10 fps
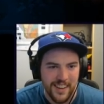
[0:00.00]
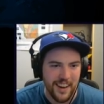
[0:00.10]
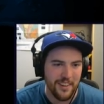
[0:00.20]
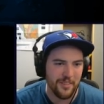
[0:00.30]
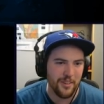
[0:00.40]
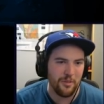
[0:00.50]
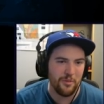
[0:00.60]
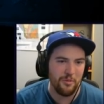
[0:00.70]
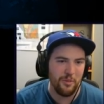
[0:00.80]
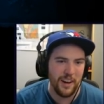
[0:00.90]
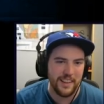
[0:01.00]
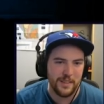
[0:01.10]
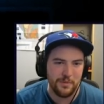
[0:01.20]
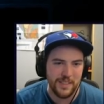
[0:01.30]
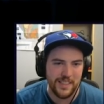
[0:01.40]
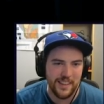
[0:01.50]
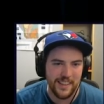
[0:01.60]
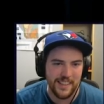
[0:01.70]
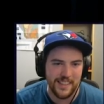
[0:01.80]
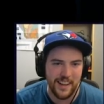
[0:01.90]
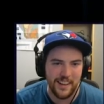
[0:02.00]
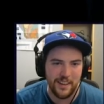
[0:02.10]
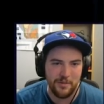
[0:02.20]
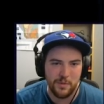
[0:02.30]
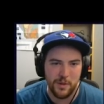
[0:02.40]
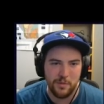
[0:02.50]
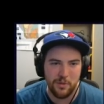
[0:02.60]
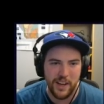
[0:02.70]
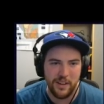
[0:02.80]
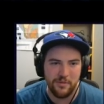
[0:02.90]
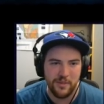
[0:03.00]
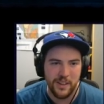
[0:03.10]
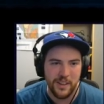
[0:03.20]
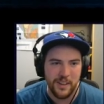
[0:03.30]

I don't know why this one suddenly decided it was real brave.